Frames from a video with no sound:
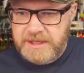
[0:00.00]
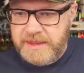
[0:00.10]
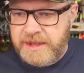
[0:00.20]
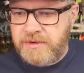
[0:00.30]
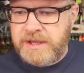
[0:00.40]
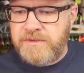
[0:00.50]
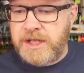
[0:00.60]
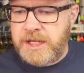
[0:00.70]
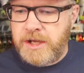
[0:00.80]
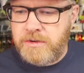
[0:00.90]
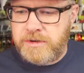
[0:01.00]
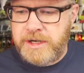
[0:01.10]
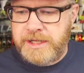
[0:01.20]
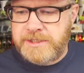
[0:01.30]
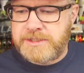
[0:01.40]
And they don't give you any O
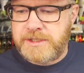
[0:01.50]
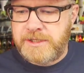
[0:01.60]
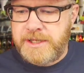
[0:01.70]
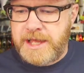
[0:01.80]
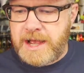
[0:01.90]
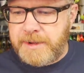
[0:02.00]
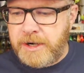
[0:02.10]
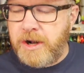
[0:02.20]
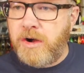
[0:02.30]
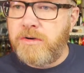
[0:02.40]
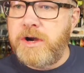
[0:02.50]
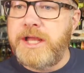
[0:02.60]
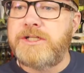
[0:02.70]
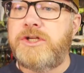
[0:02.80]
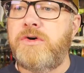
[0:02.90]
rings. How about an O
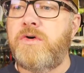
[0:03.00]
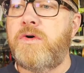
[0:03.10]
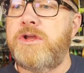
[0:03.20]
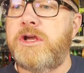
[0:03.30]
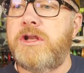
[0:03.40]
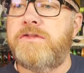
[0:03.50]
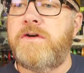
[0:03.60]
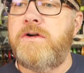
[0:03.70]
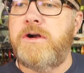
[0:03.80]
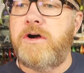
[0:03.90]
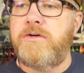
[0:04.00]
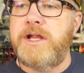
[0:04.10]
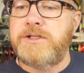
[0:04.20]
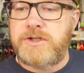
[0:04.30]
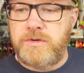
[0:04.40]
ring tool? You could have thrown an O
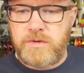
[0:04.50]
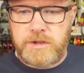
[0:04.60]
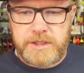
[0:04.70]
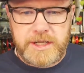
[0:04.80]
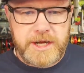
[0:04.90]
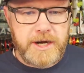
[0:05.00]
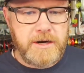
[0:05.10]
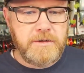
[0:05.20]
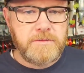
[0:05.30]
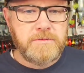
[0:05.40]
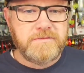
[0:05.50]
ring tool in there.